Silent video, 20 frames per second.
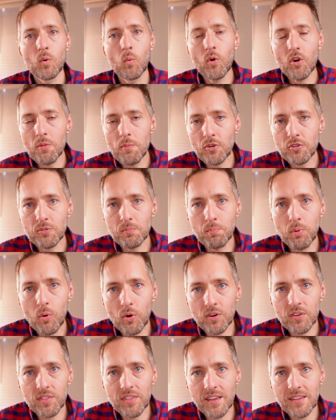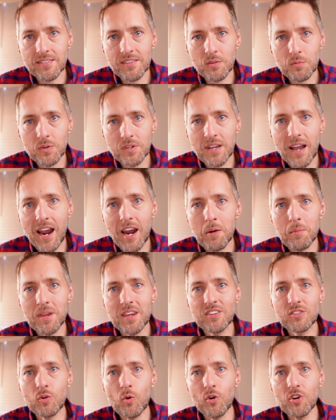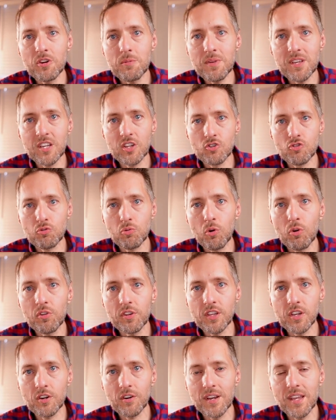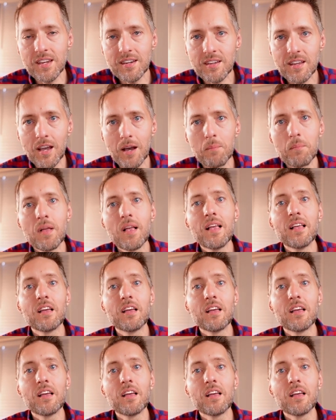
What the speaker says: One of the most important things in retirement is going to be controlling your income.